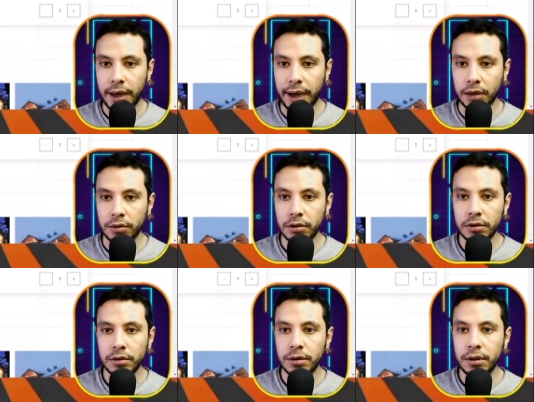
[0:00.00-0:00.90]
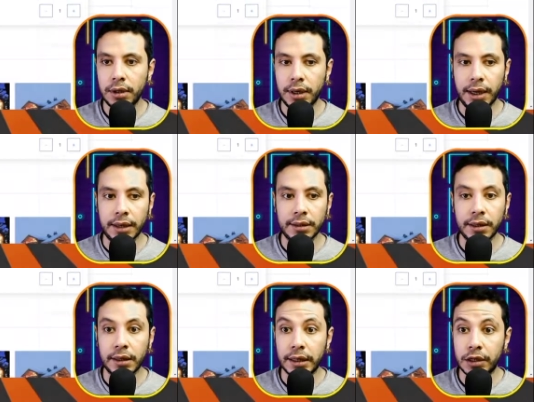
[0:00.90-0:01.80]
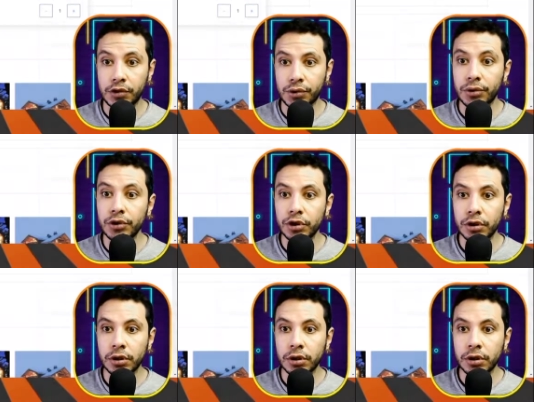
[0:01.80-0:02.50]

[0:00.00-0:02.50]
adult, and click search.